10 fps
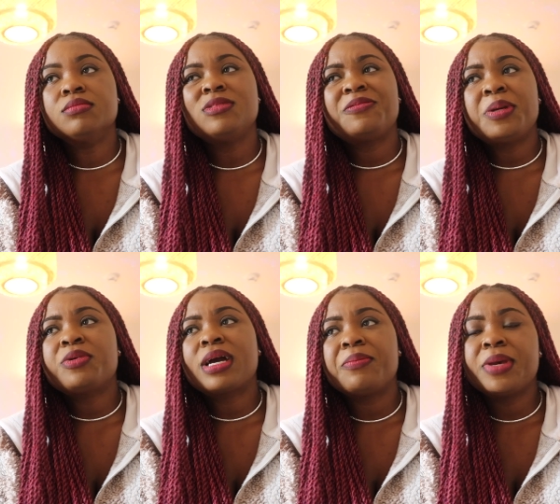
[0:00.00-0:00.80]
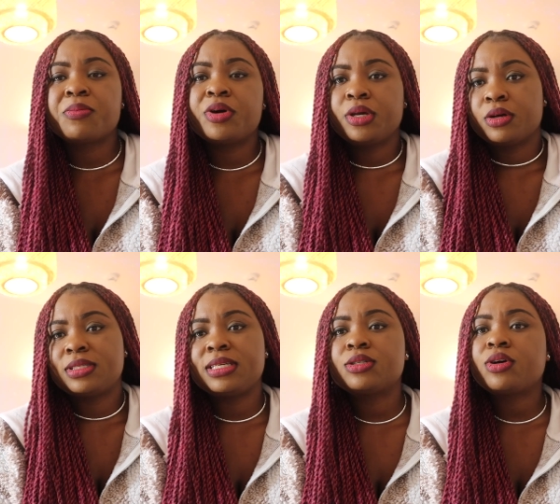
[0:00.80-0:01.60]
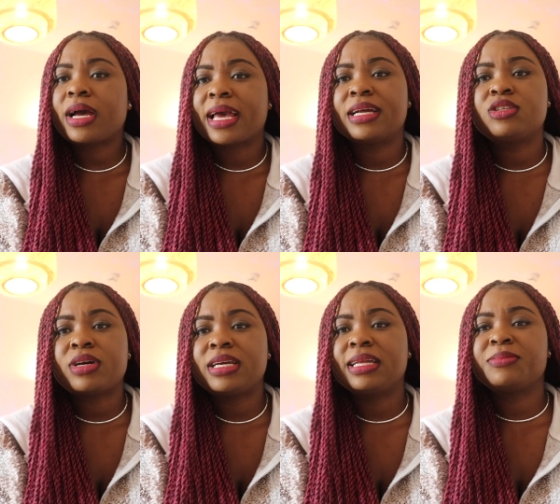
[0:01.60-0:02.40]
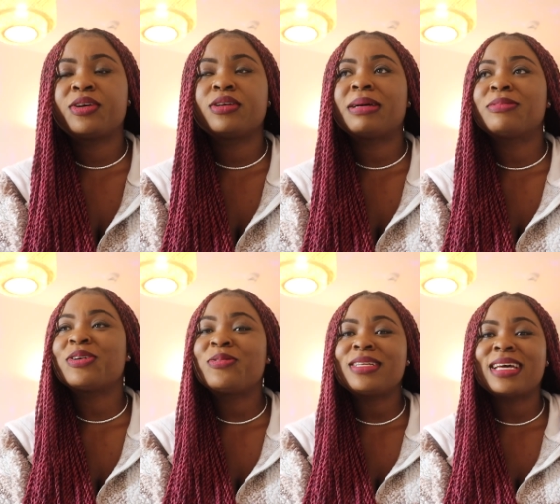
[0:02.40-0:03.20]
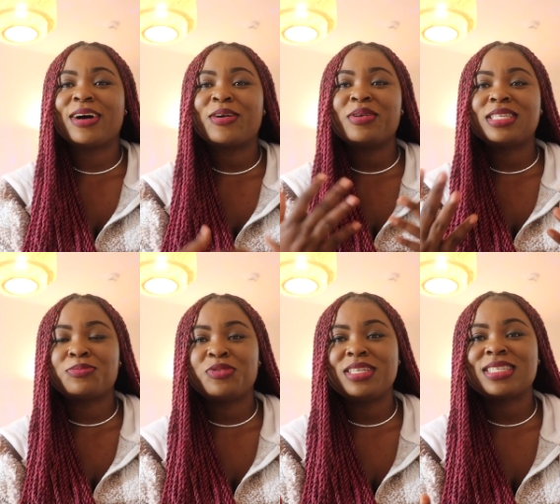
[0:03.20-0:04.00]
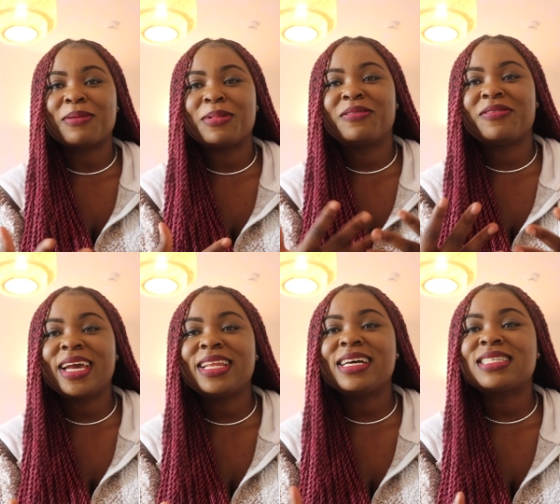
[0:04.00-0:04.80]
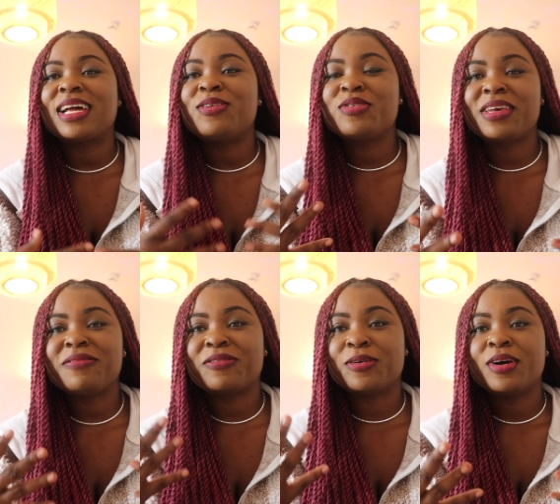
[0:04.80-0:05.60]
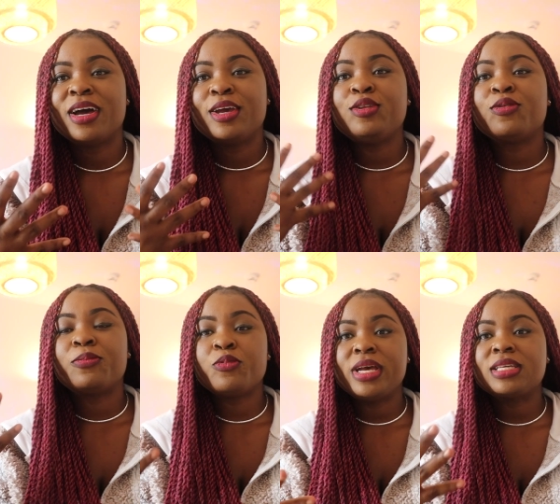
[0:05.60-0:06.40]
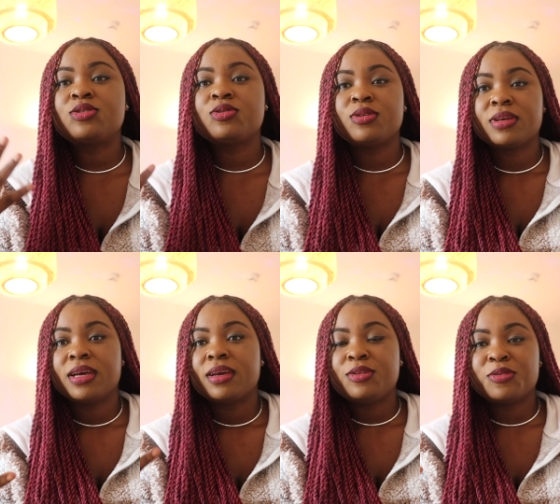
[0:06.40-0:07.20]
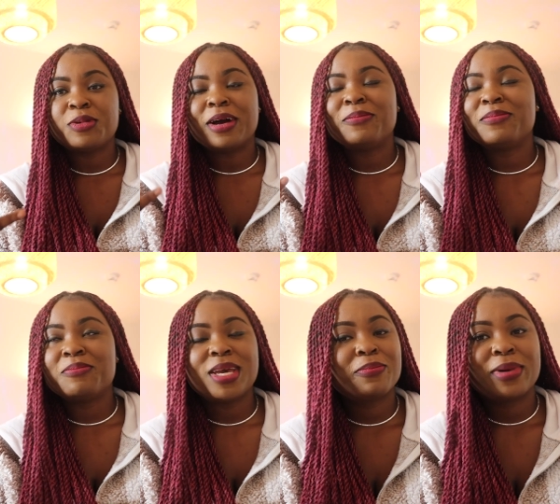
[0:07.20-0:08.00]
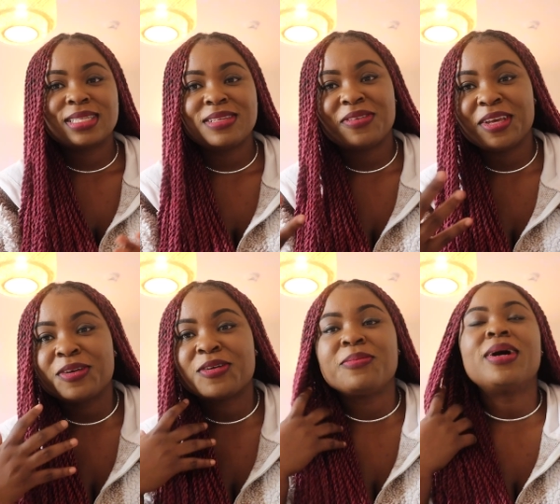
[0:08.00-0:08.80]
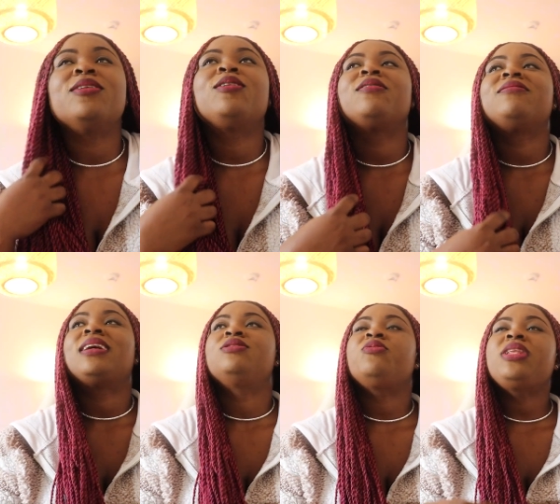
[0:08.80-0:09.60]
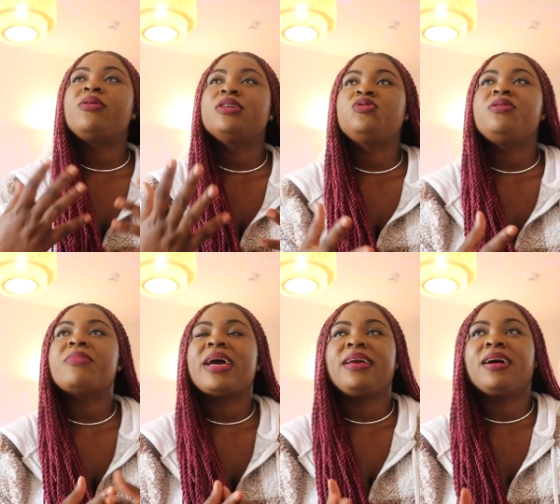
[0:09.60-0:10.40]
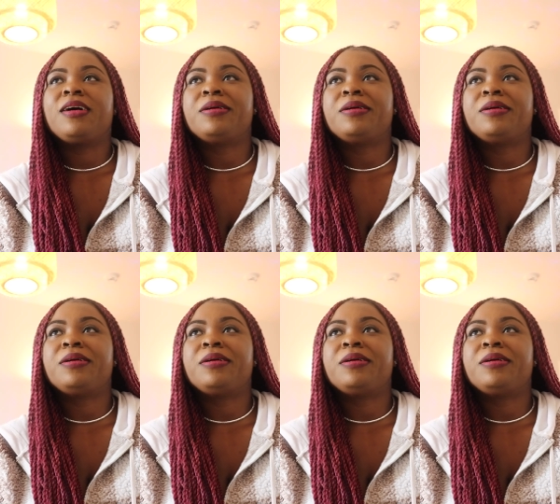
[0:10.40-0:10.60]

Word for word: make money on TikTok, I can try that, because I'm someone that always preach about finance and looking for, ways to, make passive income and all of that. So when I was doing my